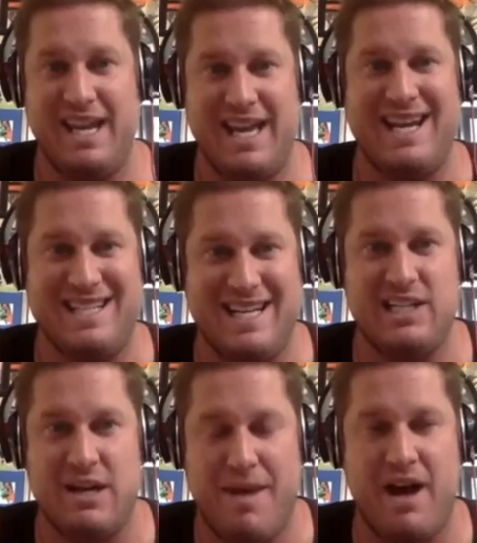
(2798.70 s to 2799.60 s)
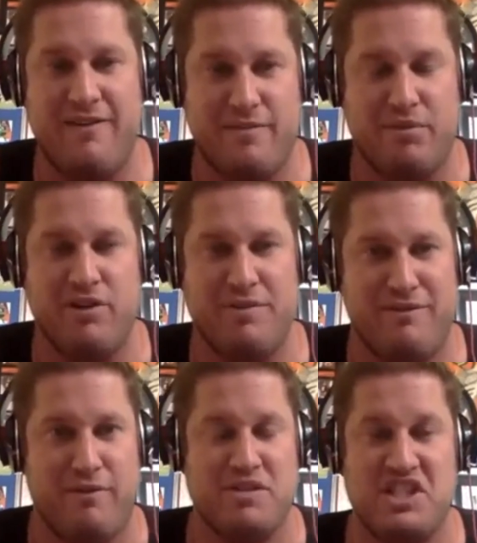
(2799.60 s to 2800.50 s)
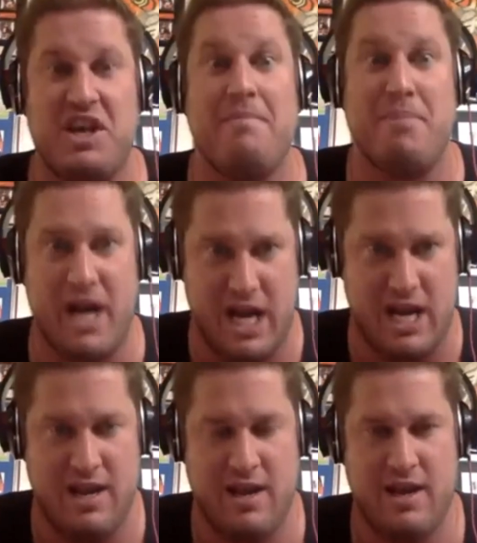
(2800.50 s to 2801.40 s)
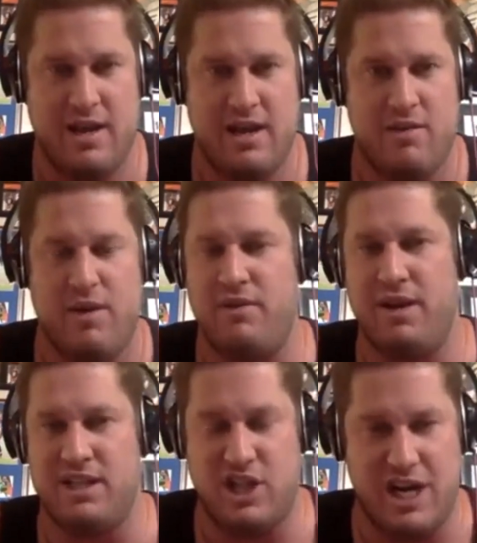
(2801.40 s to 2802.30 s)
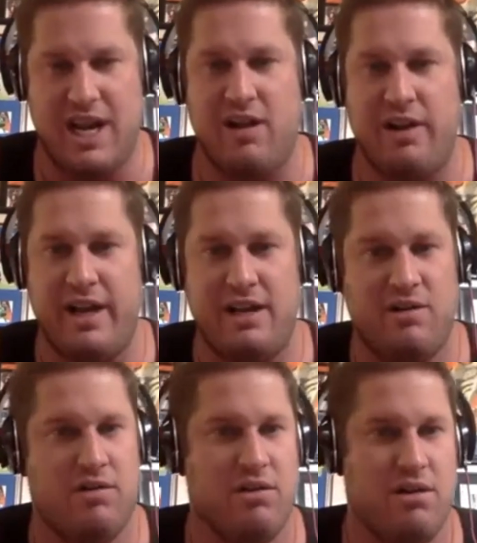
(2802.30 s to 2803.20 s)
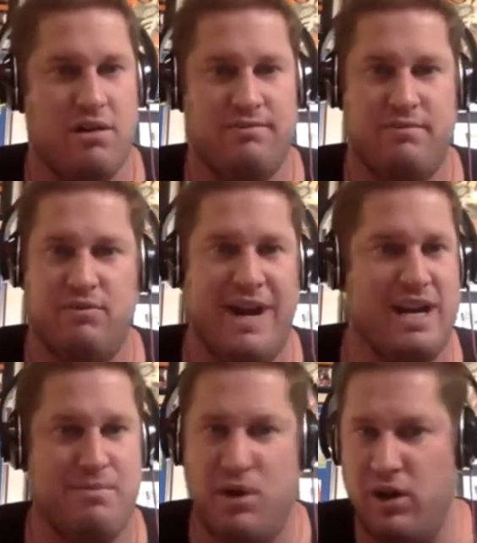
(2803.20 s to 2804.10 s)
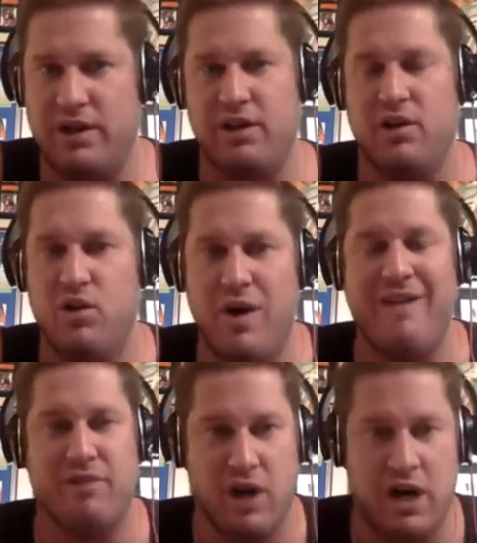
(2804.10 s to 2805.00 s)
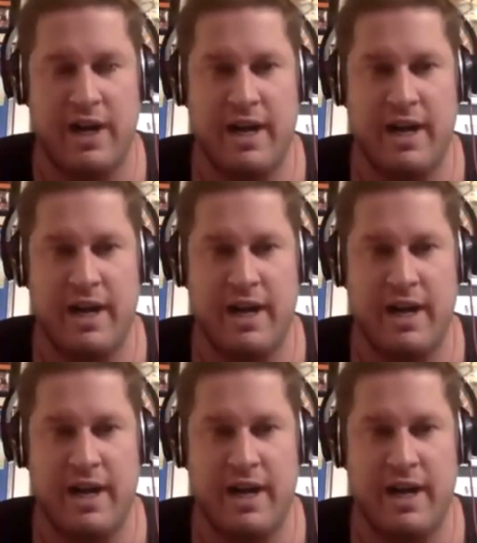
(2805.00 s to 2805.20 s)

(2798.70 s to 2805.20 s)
get a decent amount of improvement from somebody, whether it's Jake Elliott or Randy Bullock or whoever,